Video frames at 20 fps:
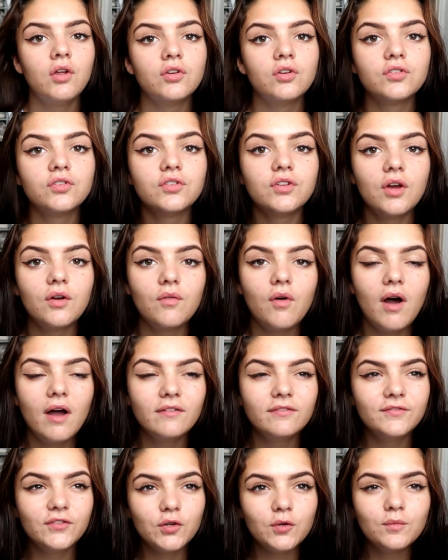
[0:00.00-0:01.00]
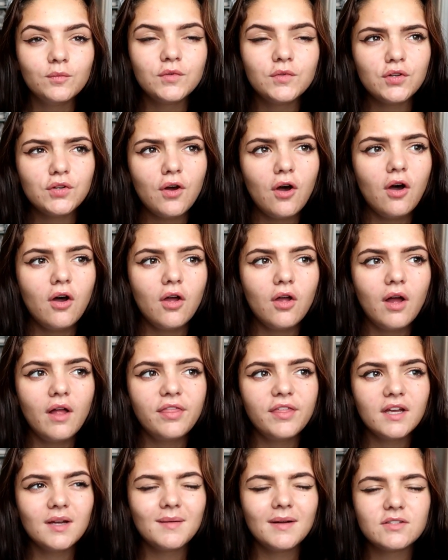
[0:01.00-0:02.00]
So I filmed, I
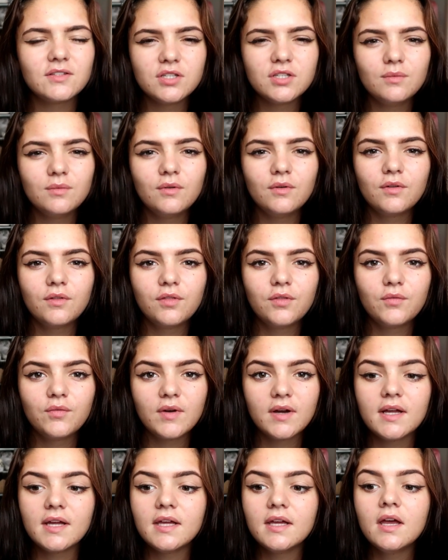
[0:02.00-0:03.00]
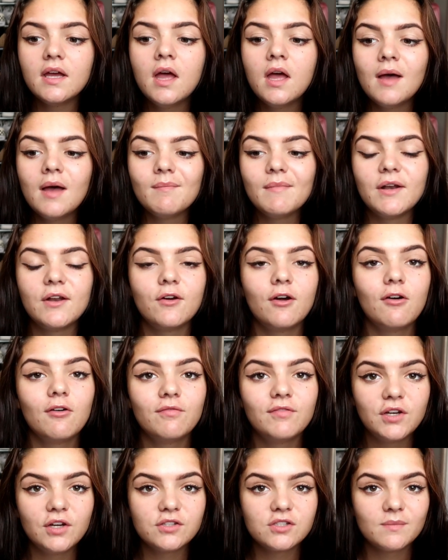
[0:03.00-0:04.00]
think, like 2 or 3 mental
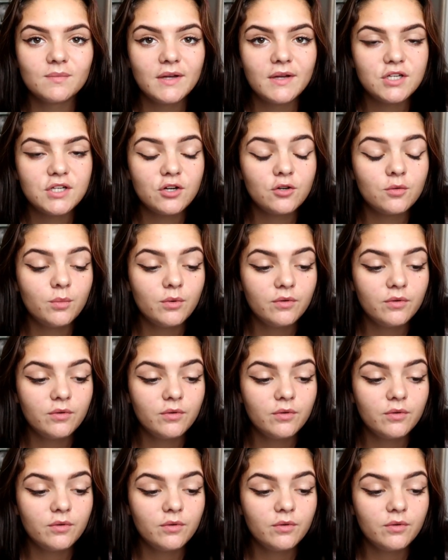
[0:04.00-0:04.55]
health videos on my channel